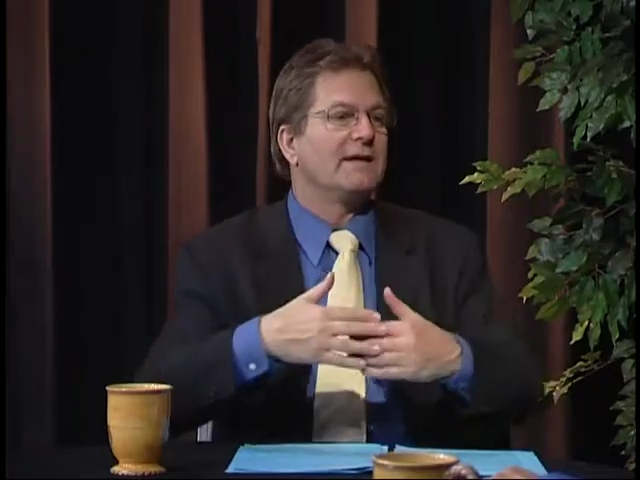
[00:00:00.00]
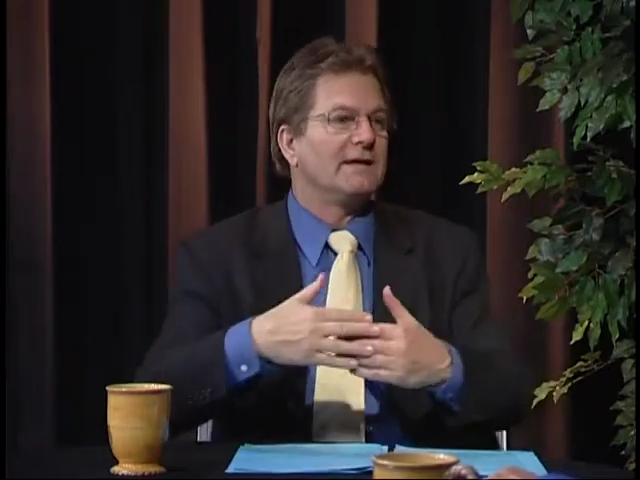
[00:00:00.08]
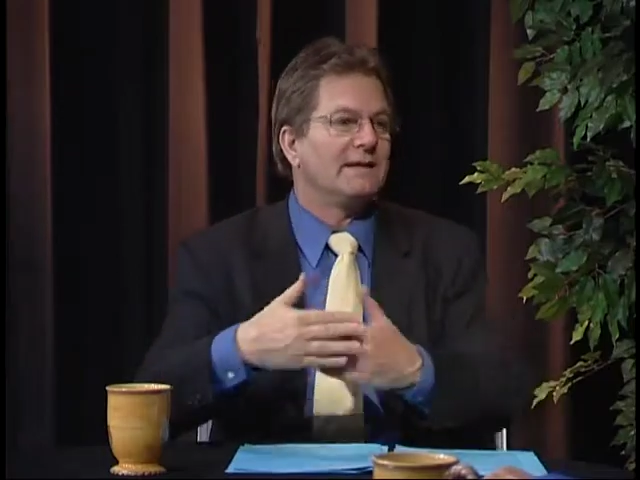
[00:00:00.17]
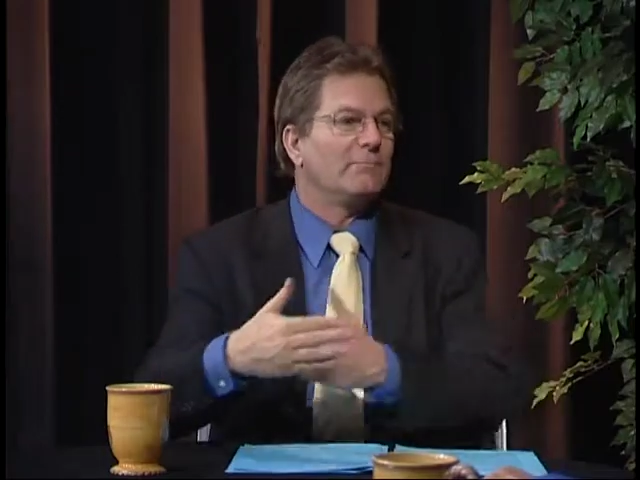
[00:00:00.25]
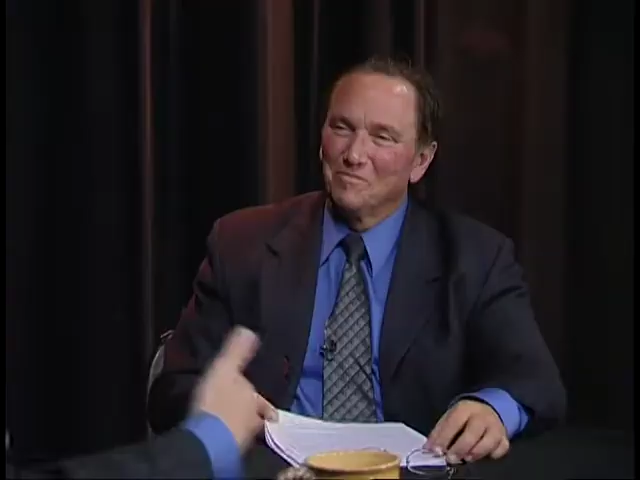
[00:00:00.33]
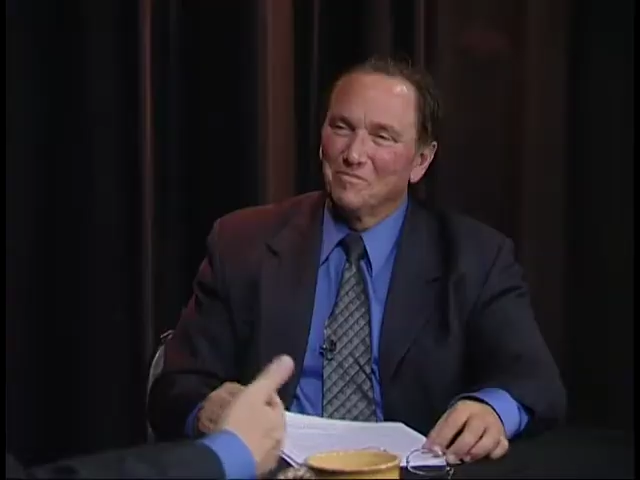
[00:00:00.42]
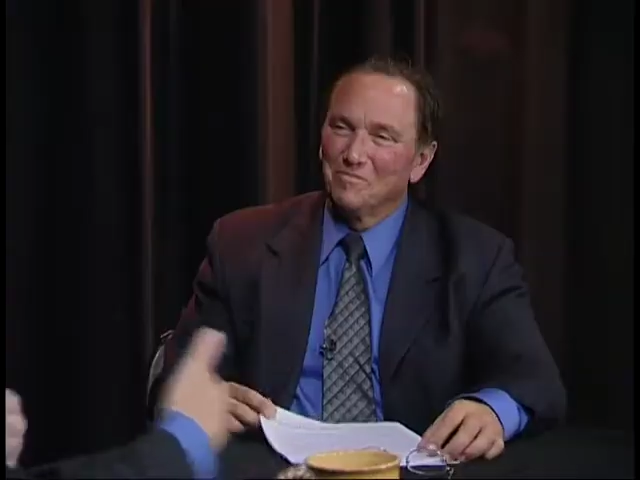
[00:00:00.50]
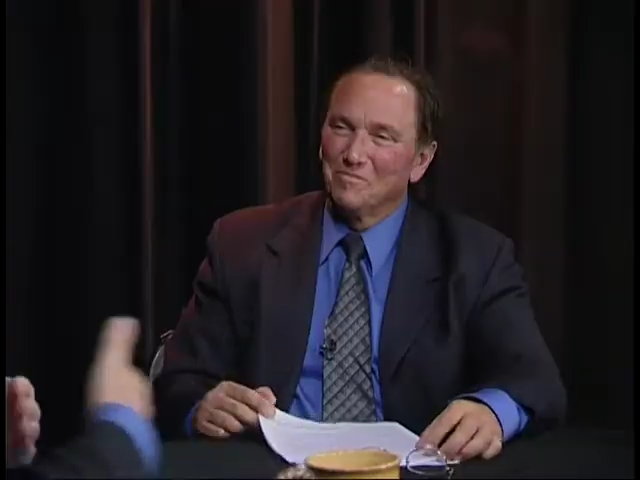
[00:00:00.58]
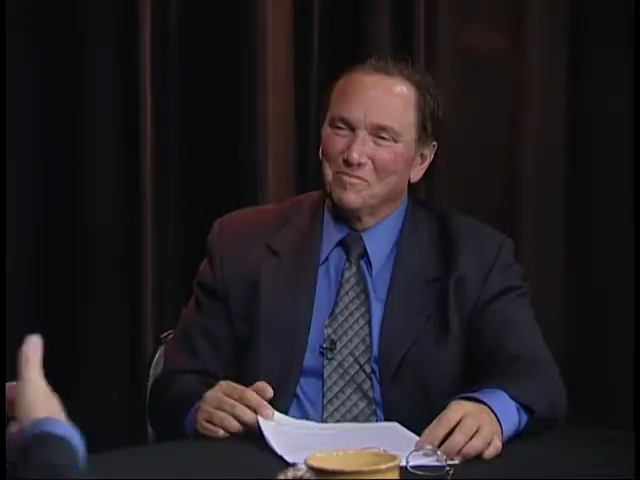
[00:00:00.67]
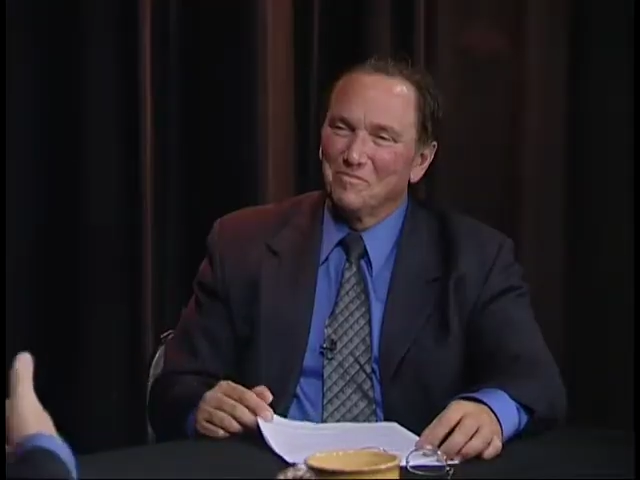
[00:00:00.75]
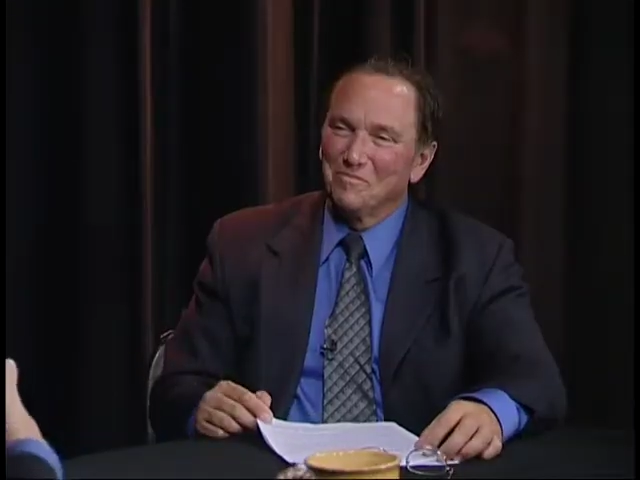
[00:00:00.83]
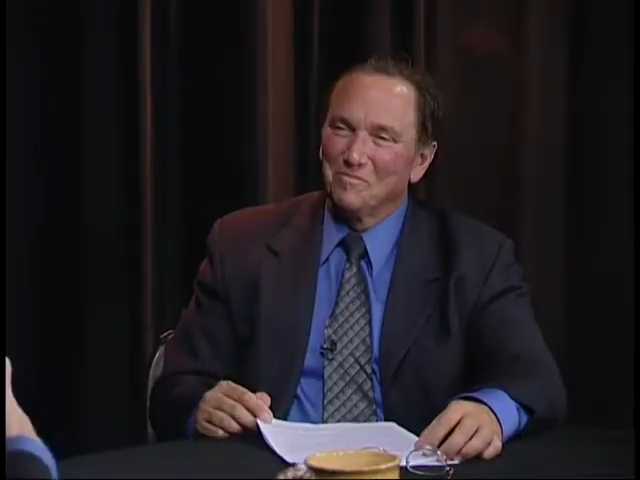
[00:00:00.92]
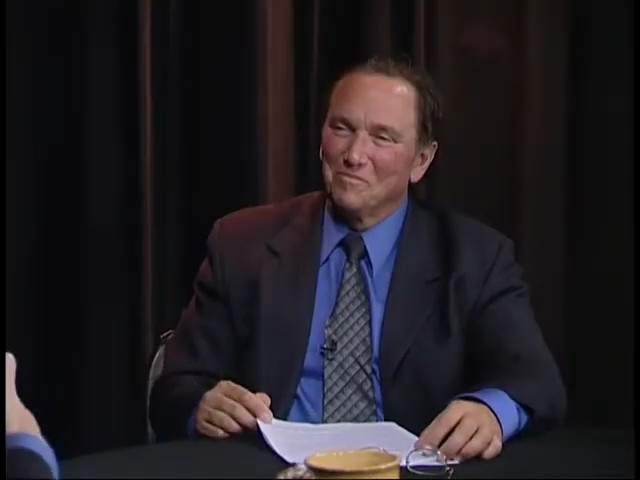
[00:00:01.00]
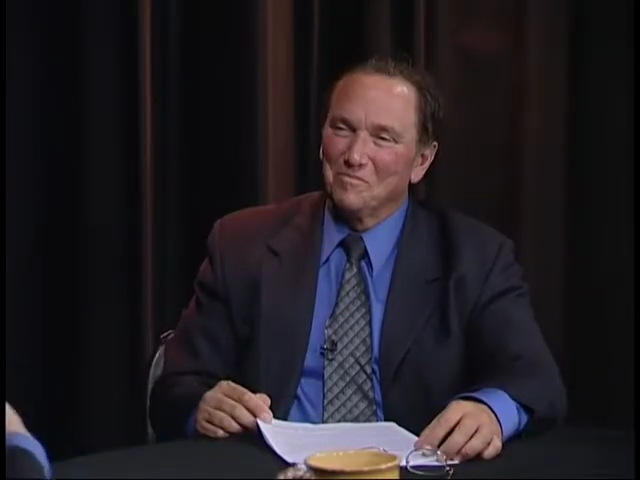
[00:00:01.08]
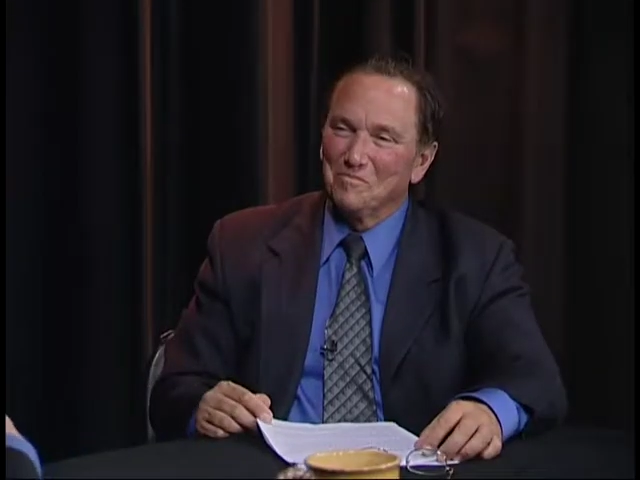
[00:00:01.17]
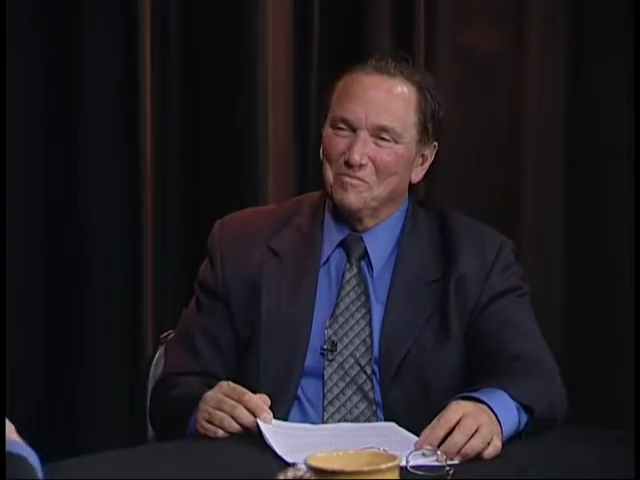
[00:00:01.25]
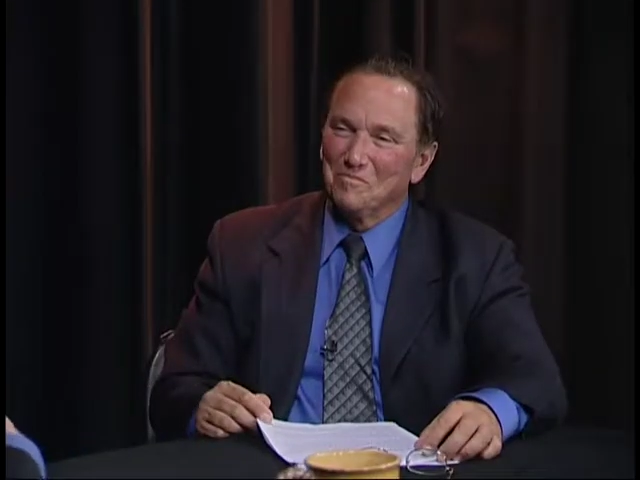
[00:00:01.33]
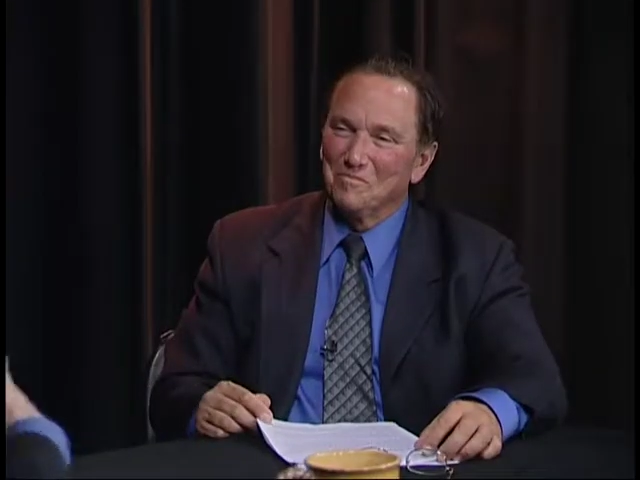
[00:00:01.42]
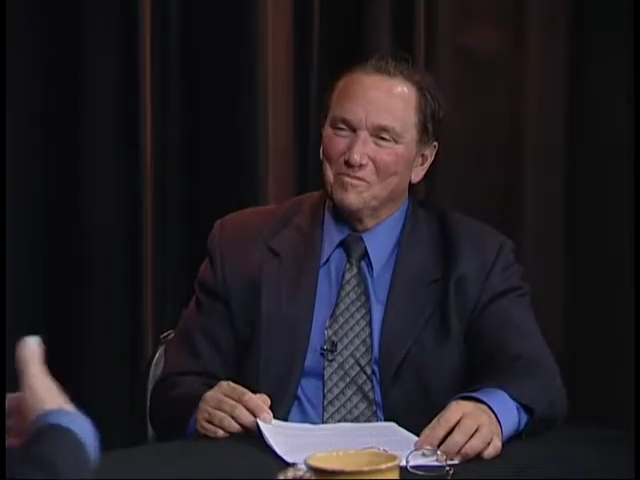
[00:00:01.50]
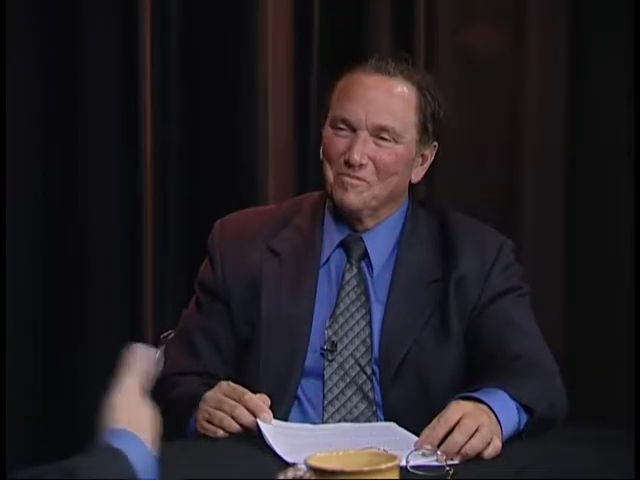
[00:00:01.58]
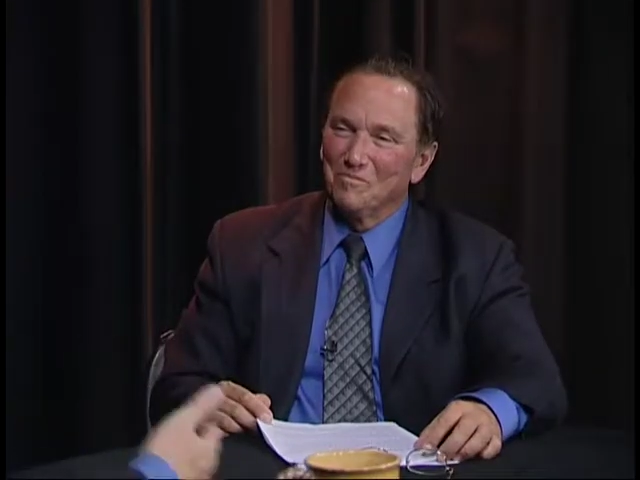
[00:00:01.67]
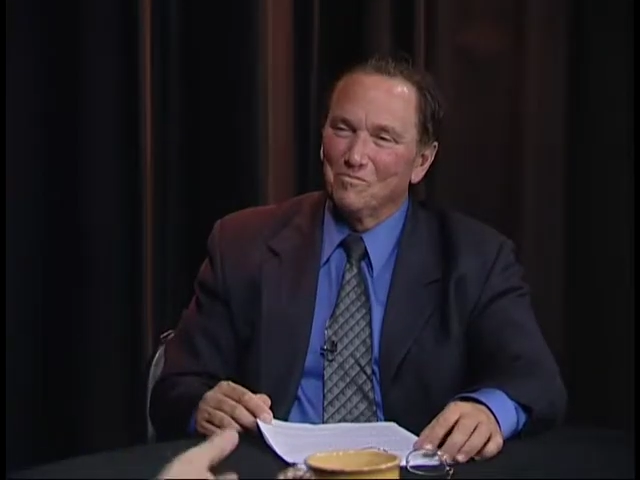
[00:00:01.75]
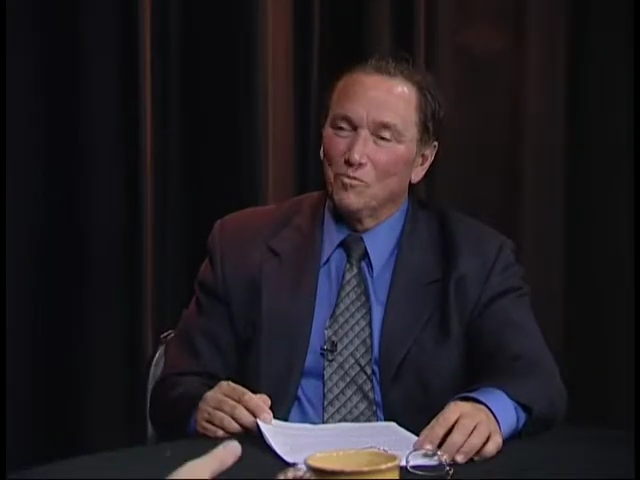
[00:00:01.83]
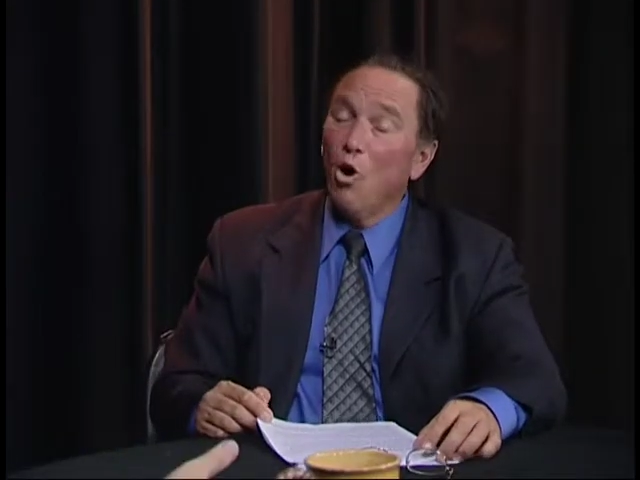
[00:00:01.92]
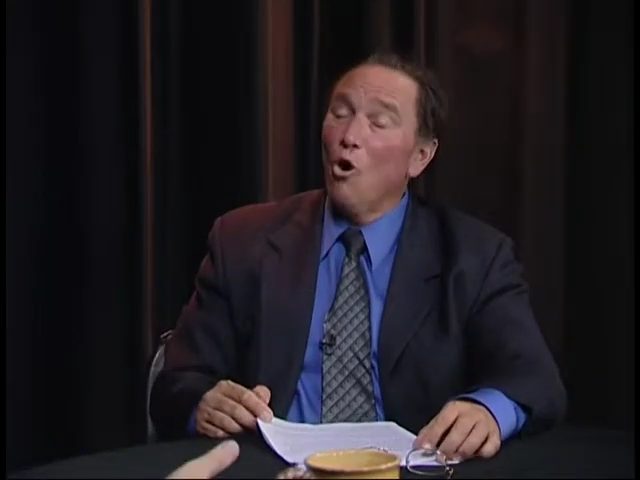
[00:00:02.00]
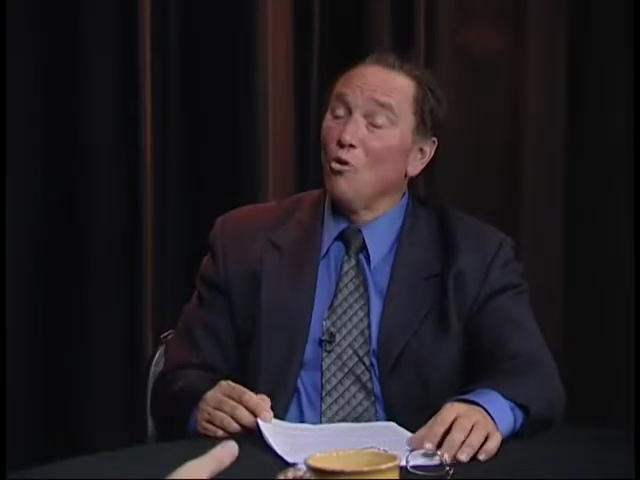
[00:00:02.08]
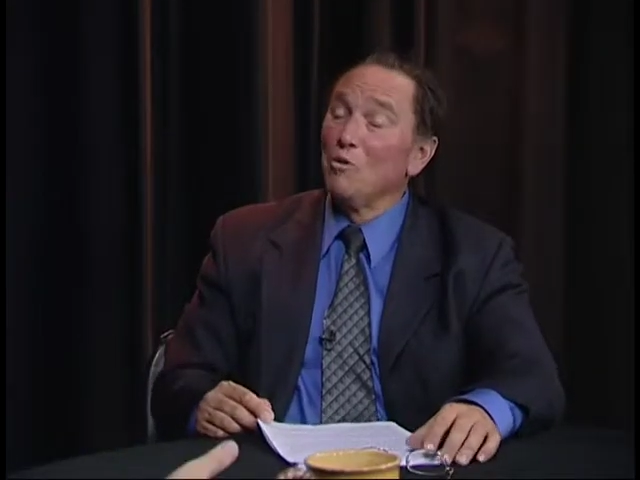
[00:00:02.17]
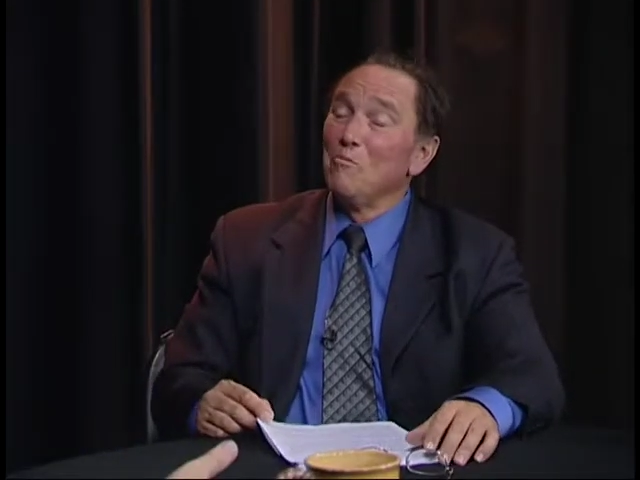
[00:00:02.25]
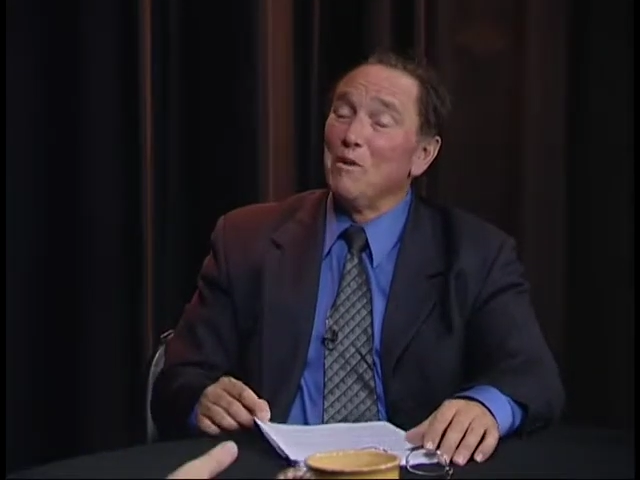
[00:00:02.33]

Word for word: get more from the government than they give to it. Oh, okay. you